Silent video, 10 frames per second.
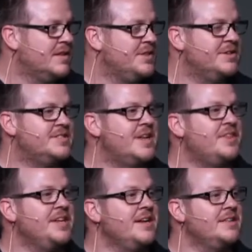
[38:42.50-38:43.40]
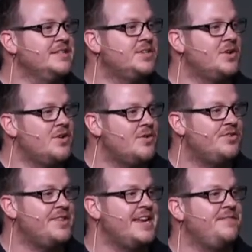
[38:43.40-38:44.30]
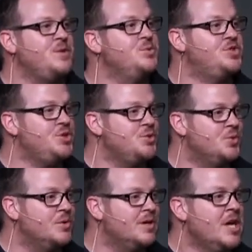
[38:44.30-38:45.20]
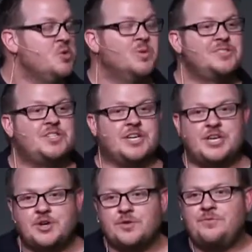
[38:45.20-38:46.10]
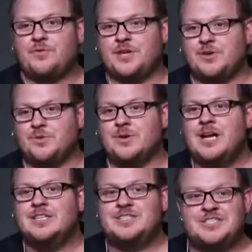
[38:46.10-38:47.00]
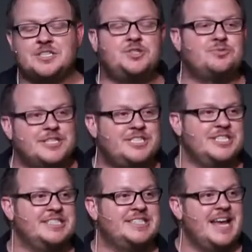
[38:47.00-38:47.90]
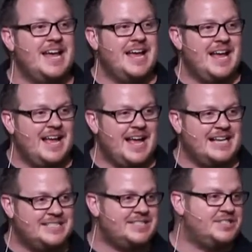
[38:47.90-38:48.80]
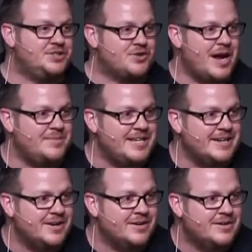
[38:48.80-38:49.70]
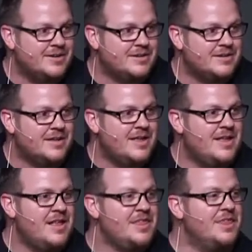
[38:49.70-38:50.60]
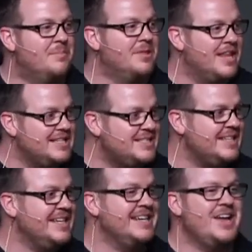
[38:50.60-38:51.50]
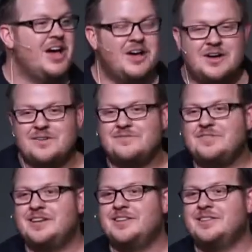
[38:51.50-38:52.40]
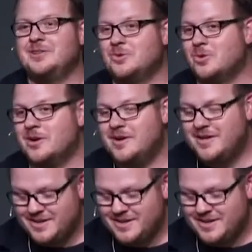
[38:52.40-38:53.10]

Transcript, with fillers: There is nothing on this earth that, if you do, will secure for you such riches as is described here the blessing of the Lord.